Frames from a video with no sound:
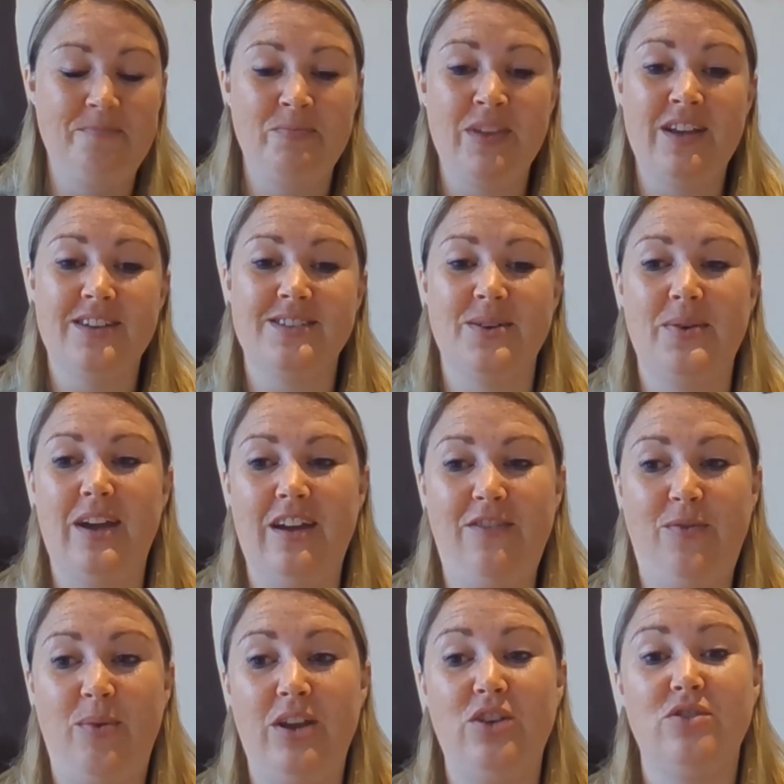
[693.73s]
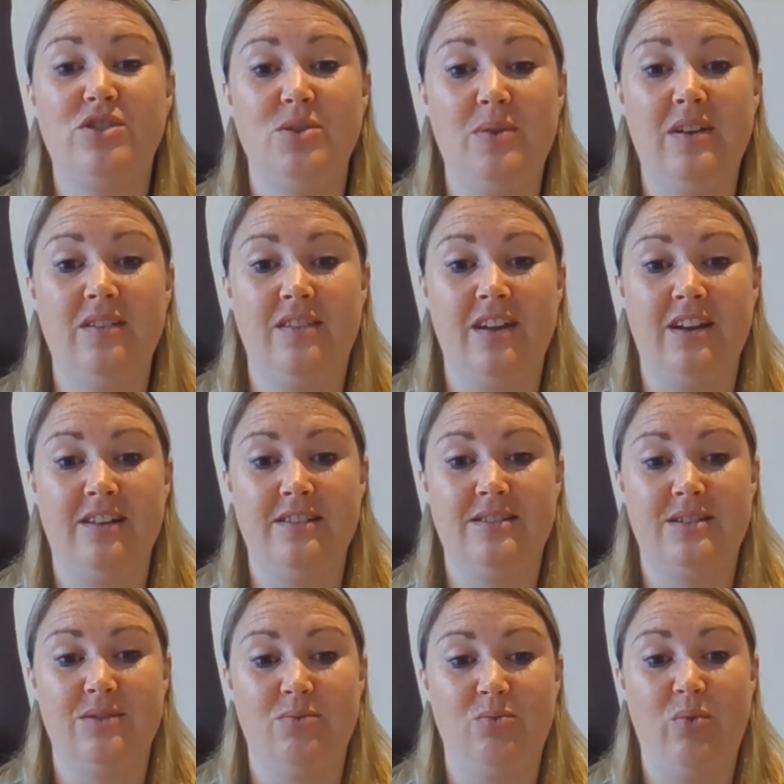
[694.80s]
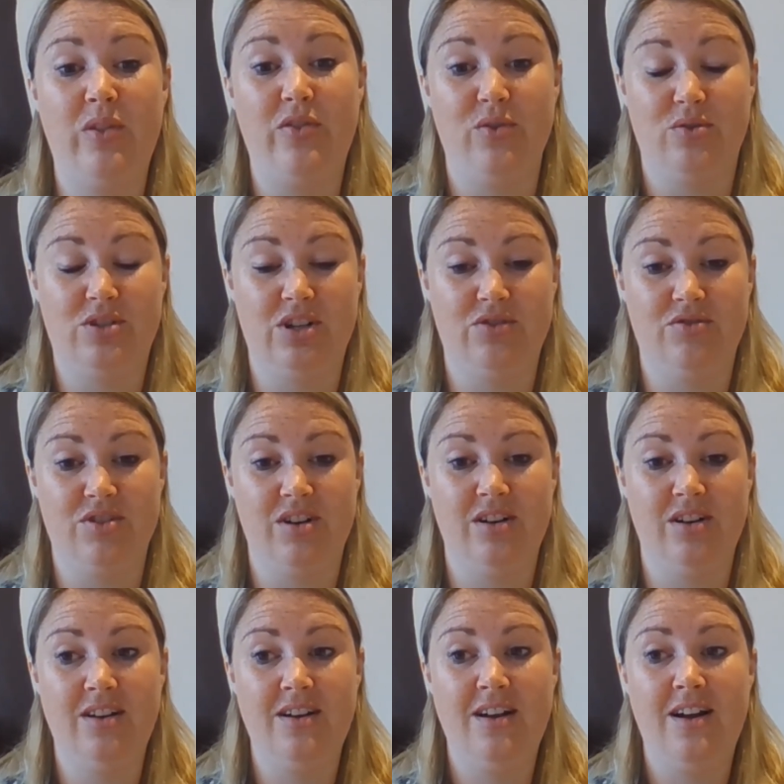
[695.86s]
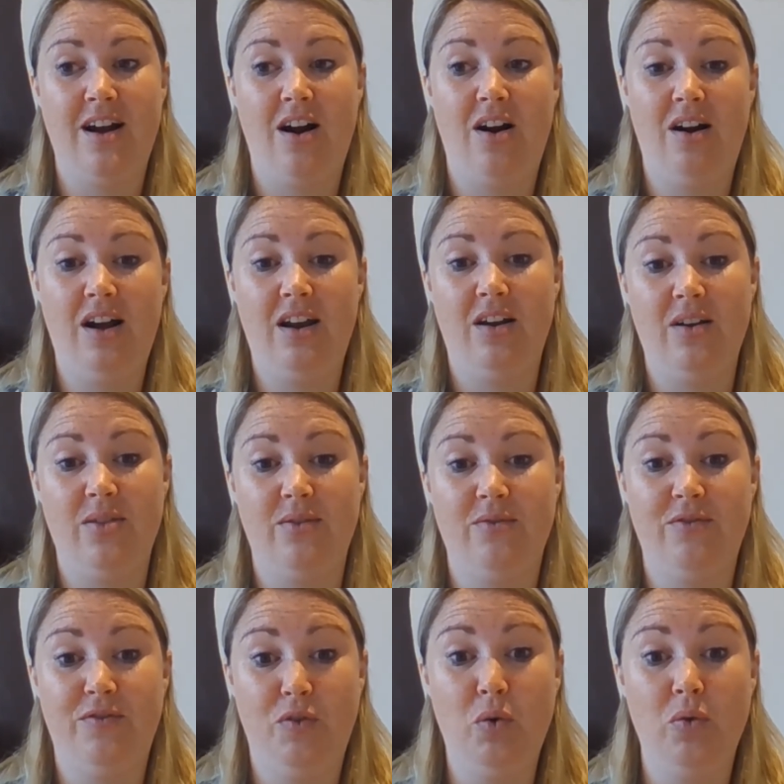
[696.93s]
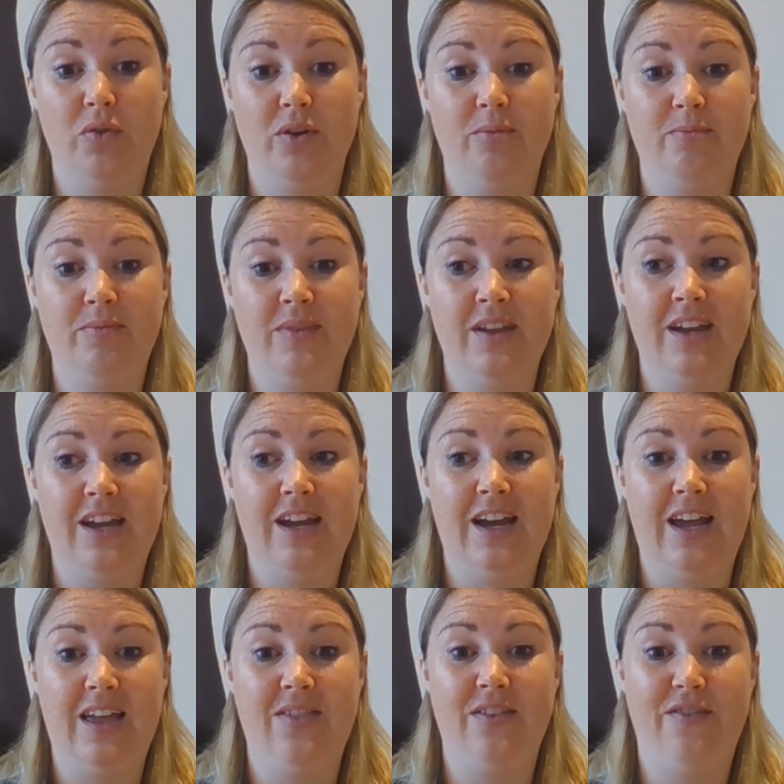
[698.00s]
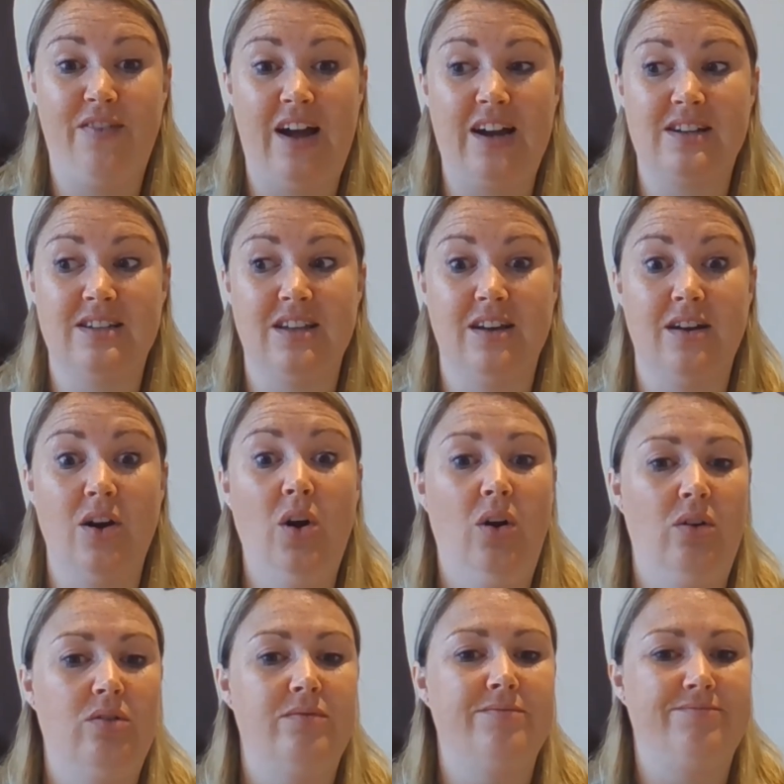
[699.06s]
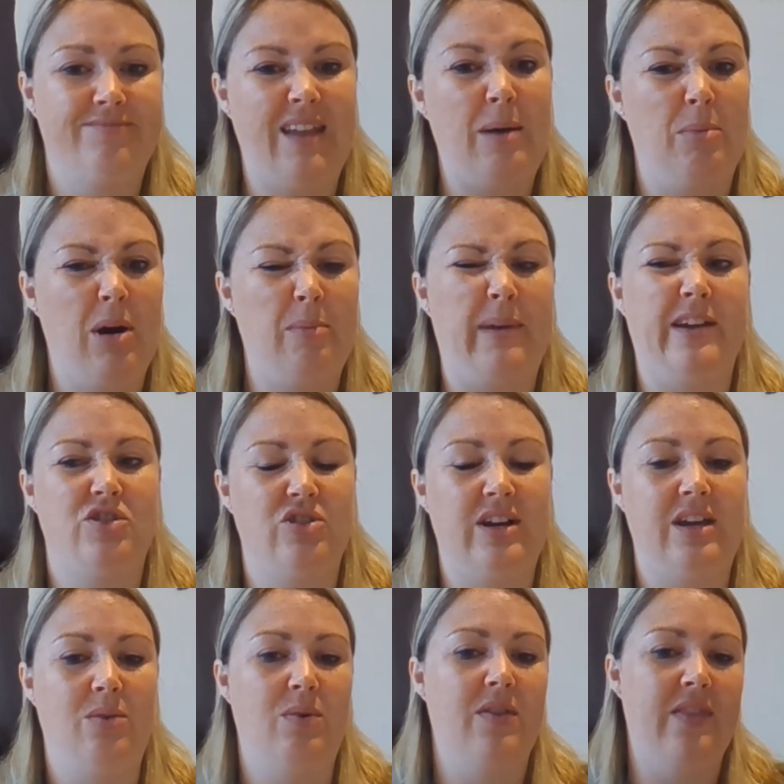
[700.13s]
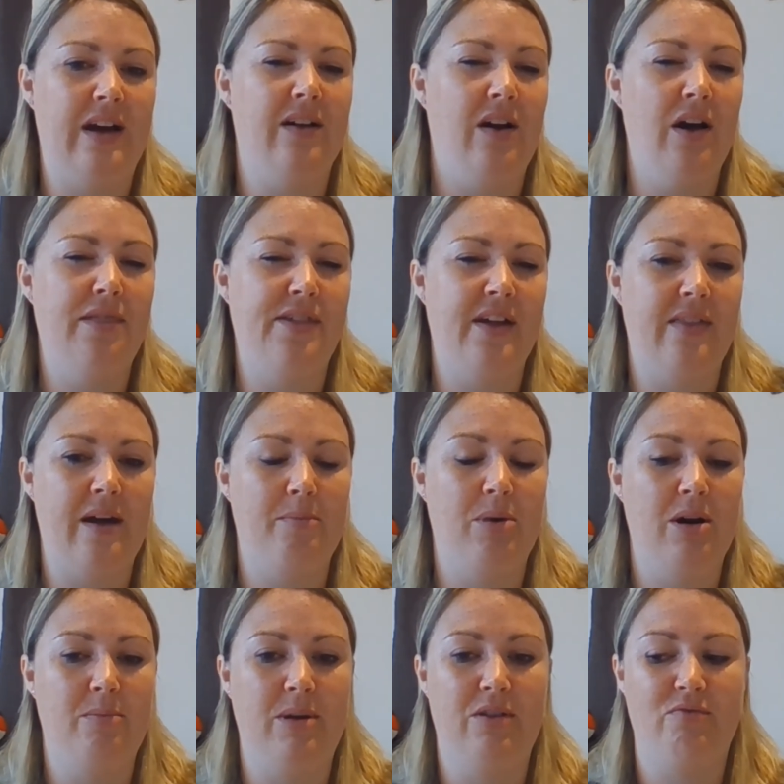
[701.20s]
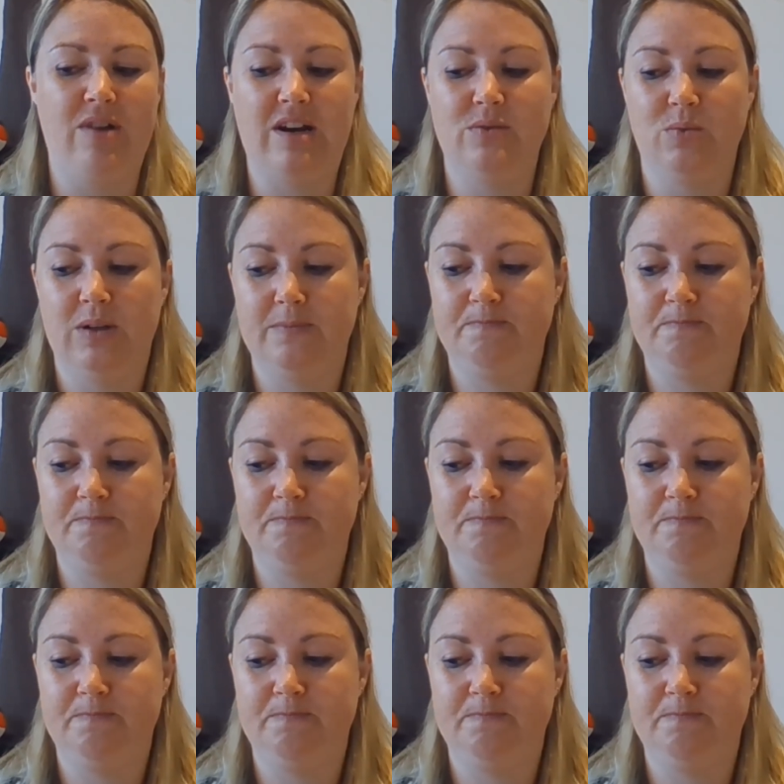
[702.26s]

So if when you're doing things with your children, highlight them for them in the fact that that might be a tricky one, that I think that might be a red one.